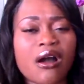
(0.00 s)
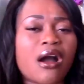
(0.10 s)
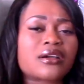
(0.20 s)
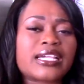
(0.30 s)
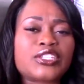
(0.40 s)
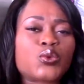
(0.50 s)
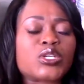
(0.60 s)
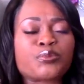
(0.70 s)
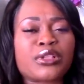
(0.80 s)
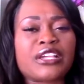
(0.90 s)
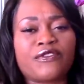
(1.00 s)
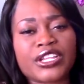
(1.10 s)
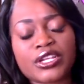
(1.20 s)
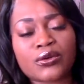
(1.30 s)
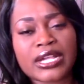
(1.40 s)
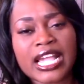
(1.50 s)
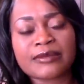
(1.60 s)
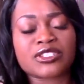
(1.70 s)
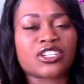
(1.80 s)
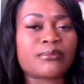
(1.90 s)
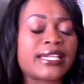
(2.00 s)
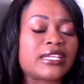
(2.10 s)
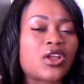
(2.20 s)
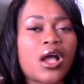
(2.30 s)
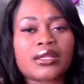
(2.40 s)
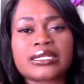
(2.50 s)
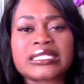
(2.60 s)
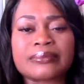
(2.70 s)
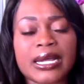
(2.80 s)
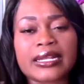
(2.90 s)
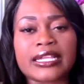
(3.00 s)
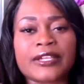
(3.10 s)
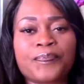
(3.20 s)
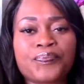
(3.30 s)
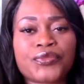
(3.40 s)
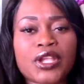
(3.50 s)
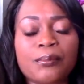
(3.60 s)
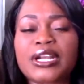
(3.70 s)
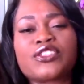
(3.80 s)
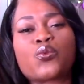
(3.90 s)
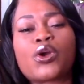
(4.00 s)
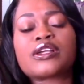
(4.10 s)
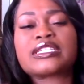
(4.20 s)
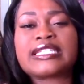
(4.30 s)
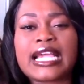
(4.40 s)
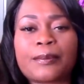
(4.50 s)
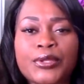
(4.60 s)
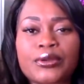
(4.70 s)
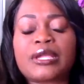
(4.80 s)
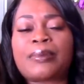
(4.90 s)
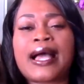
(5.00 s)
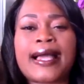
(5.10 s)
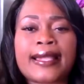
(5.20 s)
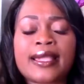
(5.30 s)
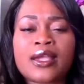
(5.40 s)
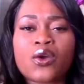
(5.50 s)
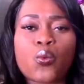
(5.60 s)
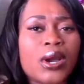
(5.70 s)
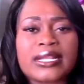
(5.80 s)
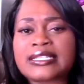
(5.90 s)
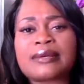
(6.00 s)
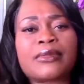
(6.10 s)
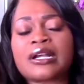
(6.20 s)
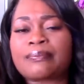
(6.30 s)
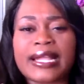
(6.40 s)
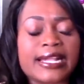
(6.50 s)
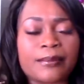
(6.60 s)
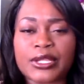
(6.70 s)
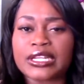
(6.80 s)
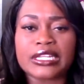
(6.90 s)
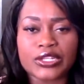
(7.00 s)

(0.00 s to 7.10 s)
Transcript: All they do is play video games and they're making all this money. But in the words of damn PewDiePie, what is the mukbang community